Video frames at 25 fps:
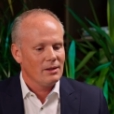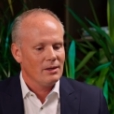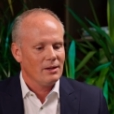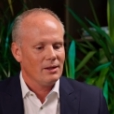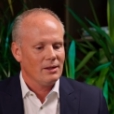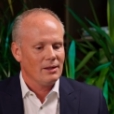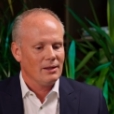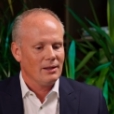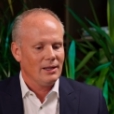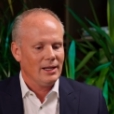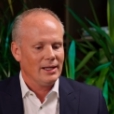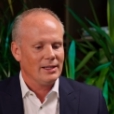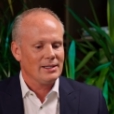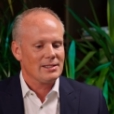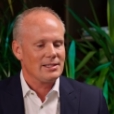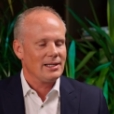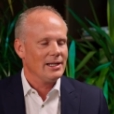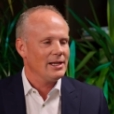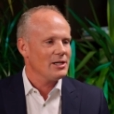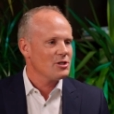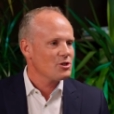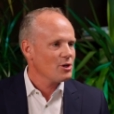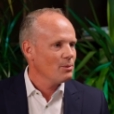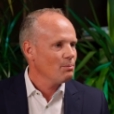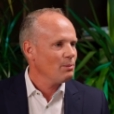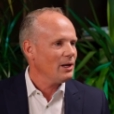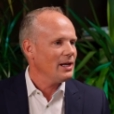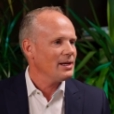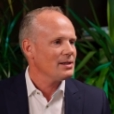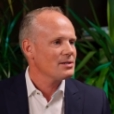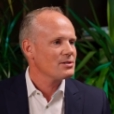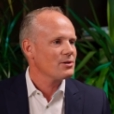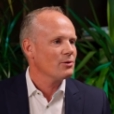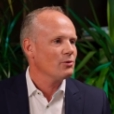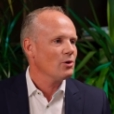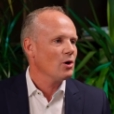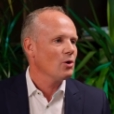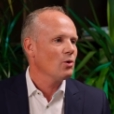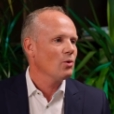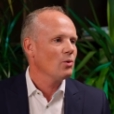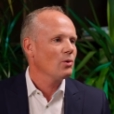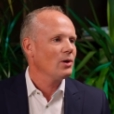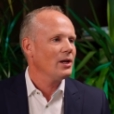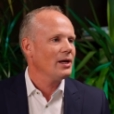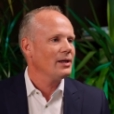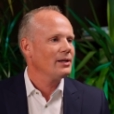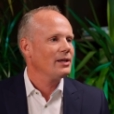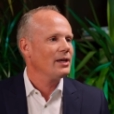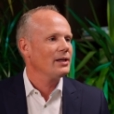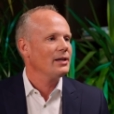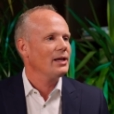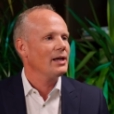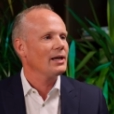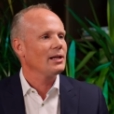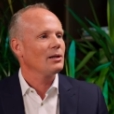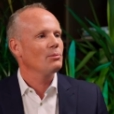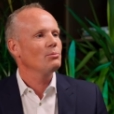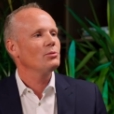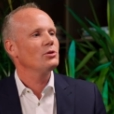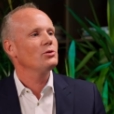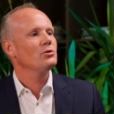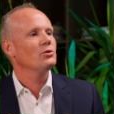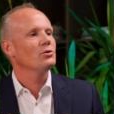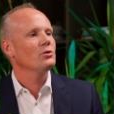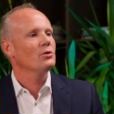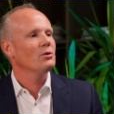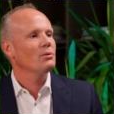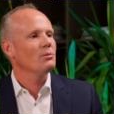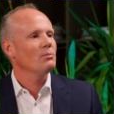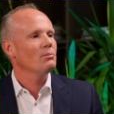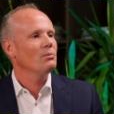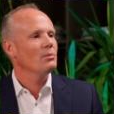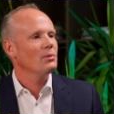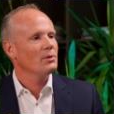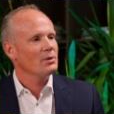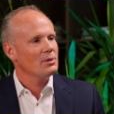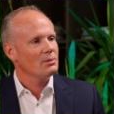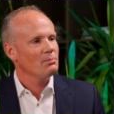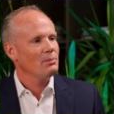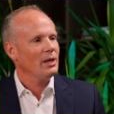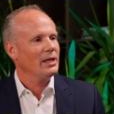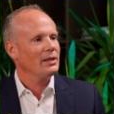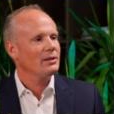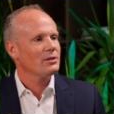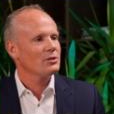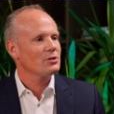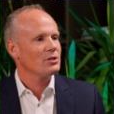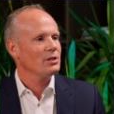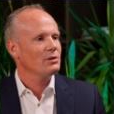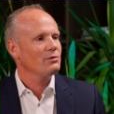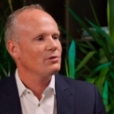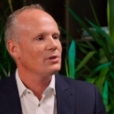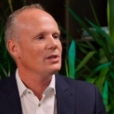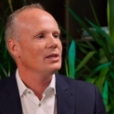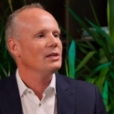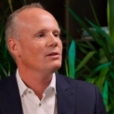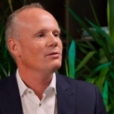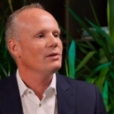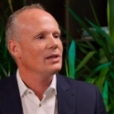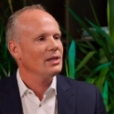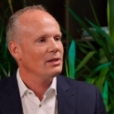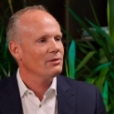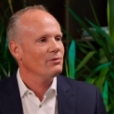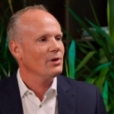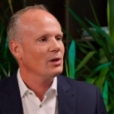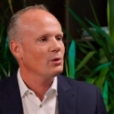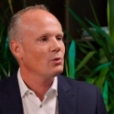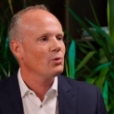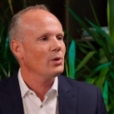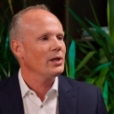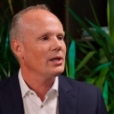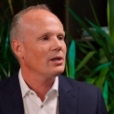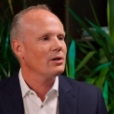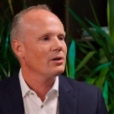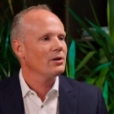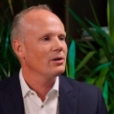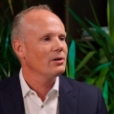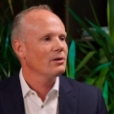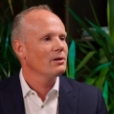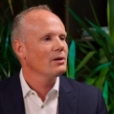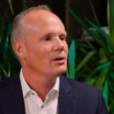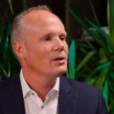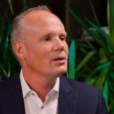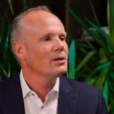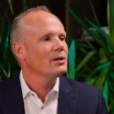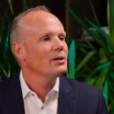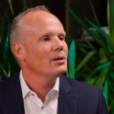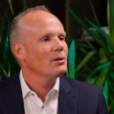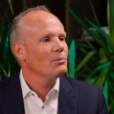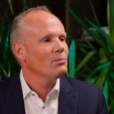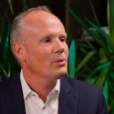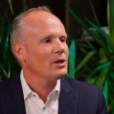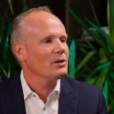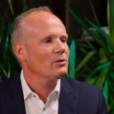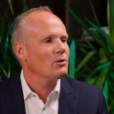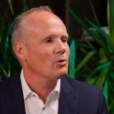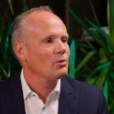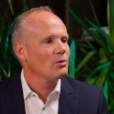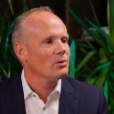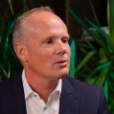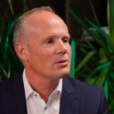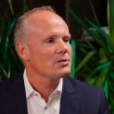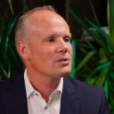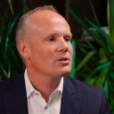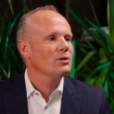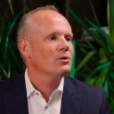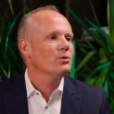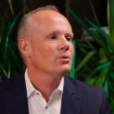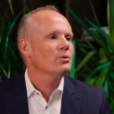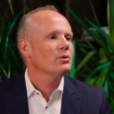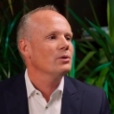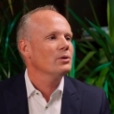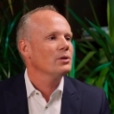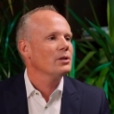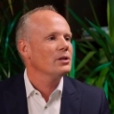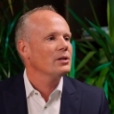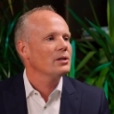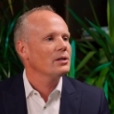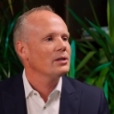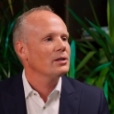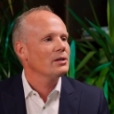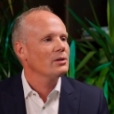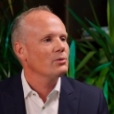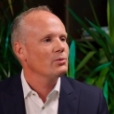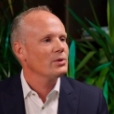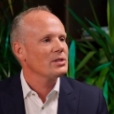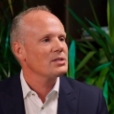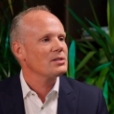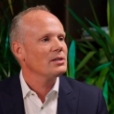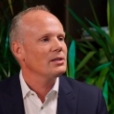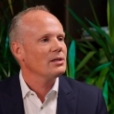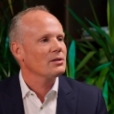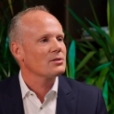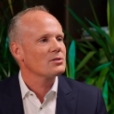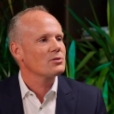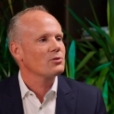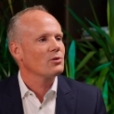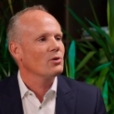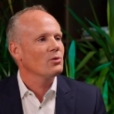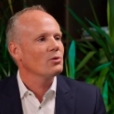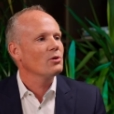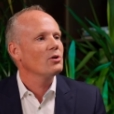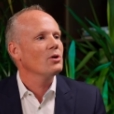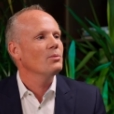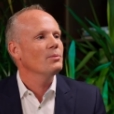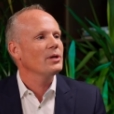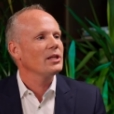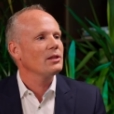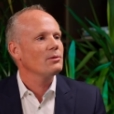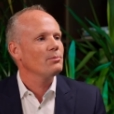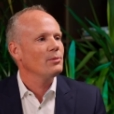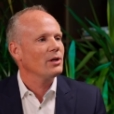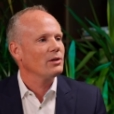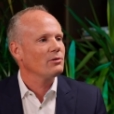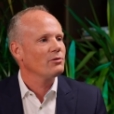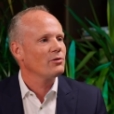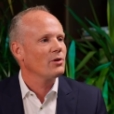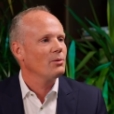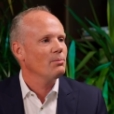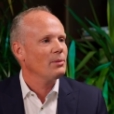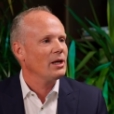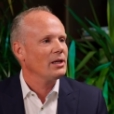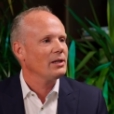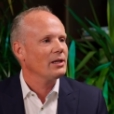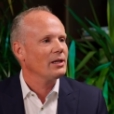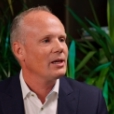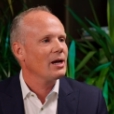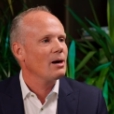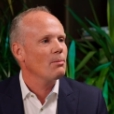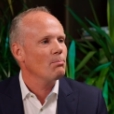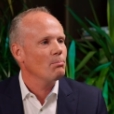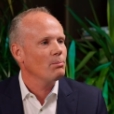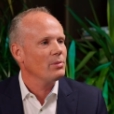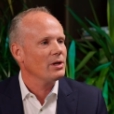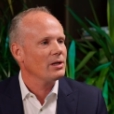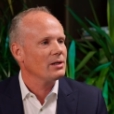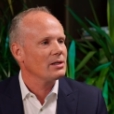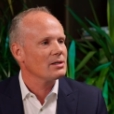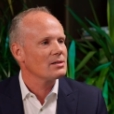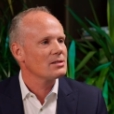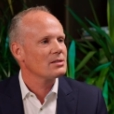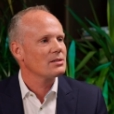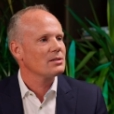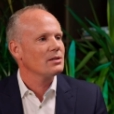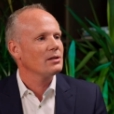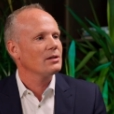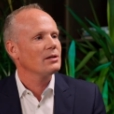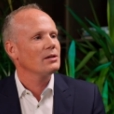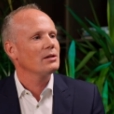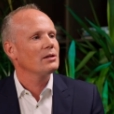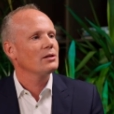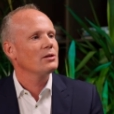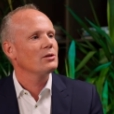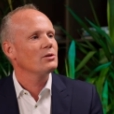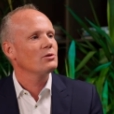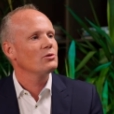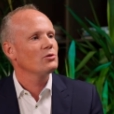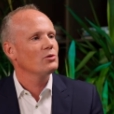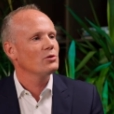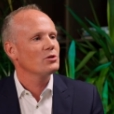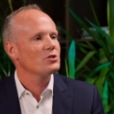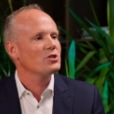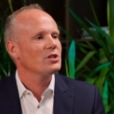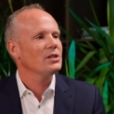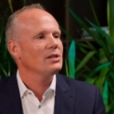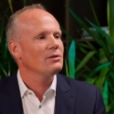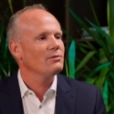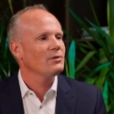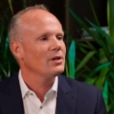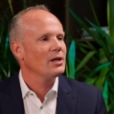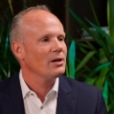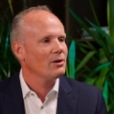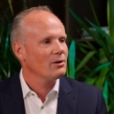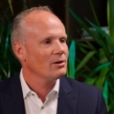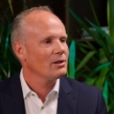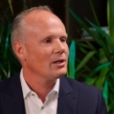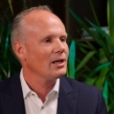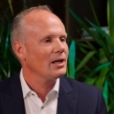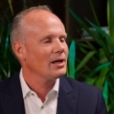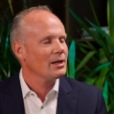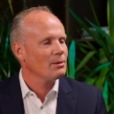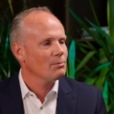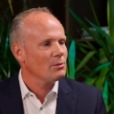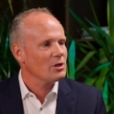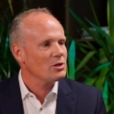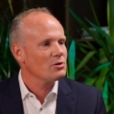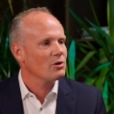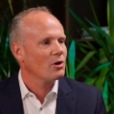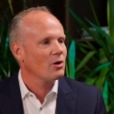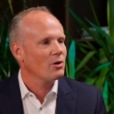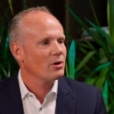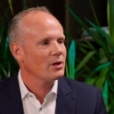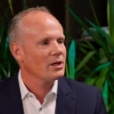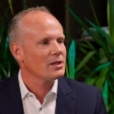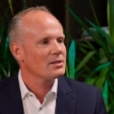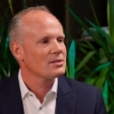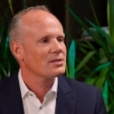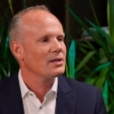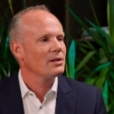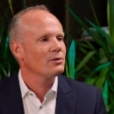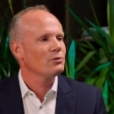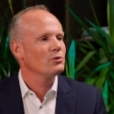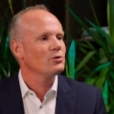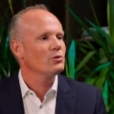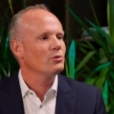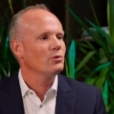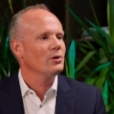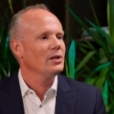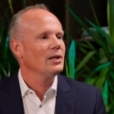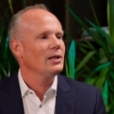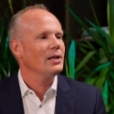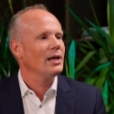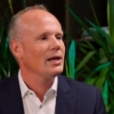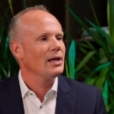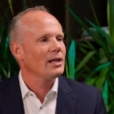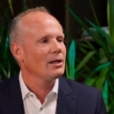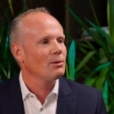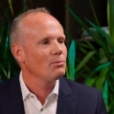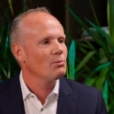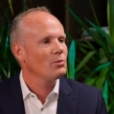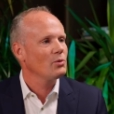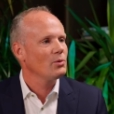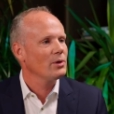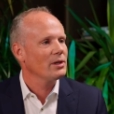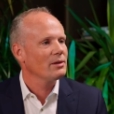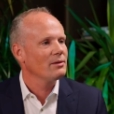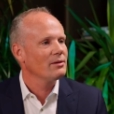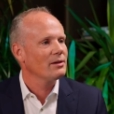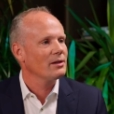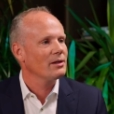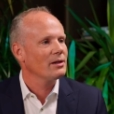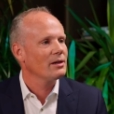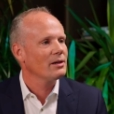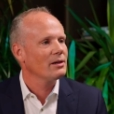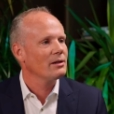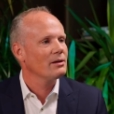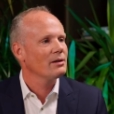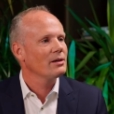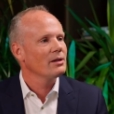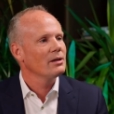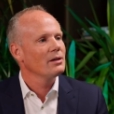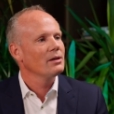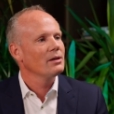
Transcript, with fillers: uh, legislation plays a role and can help to make the shift e even quicker. But also uh, we see a strong commitment from many companies uh, to achieve their climate targets and to really help with uh,